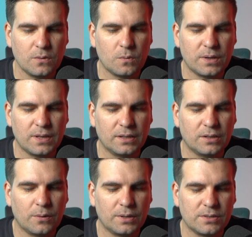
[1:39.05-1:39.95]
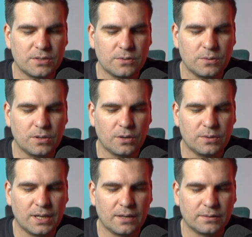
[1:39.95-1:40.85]
We're then going to go
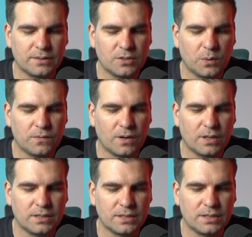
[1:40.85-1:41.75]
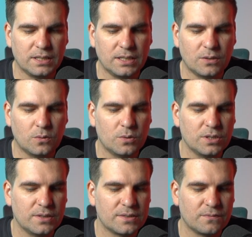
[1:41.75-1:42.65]
down until we find the
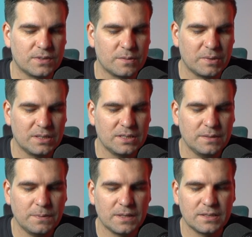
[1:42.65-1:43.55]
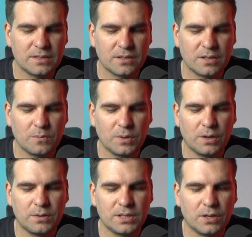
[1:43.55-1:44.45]
audience and visibility. This time we're
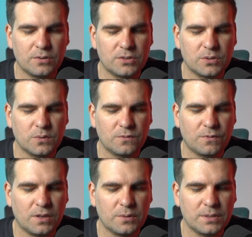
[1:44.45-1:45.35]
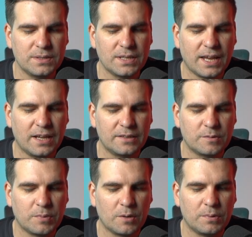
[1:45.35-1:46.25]
going to go to followers and
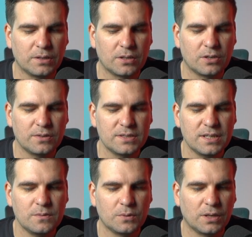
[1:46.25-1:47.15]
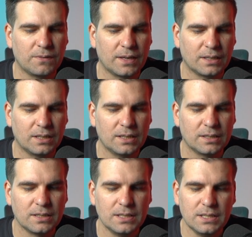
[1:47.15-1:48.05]
public content. We'll give that a
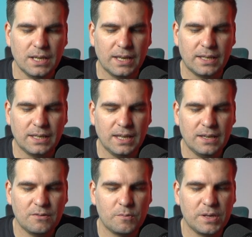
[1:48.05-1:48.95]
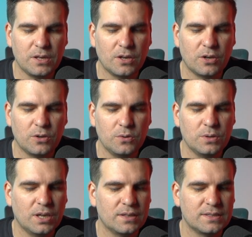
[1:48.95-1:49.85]
click. And then here it will be who
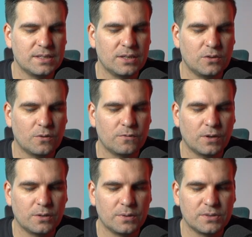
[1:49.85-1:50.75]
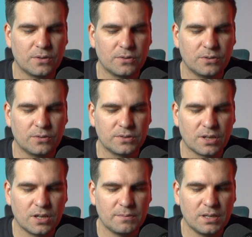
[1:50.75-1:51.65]
can see your followers on your
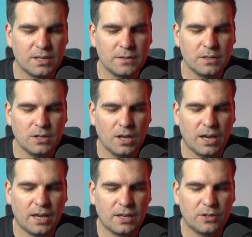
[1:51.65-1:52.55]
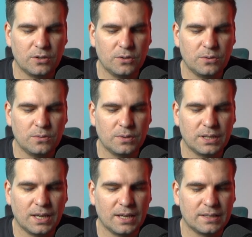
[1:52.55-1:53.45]
timeline uh, who
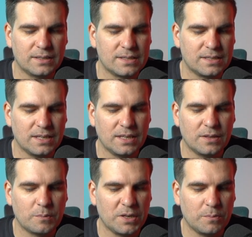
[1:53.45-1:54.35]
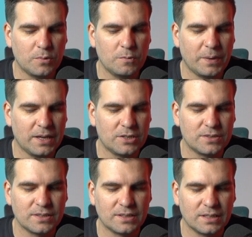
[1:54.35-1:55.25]
can see the people,
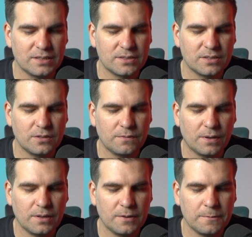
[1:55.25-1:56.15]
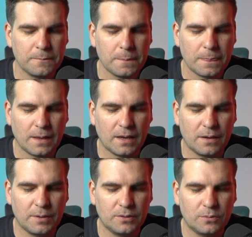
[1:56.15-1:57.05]
pages, and lists that you follow,
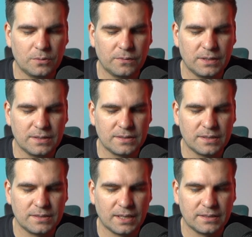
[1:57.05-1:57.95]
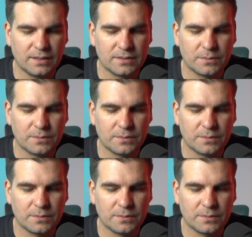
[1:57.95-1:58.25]
um, and all of these settings.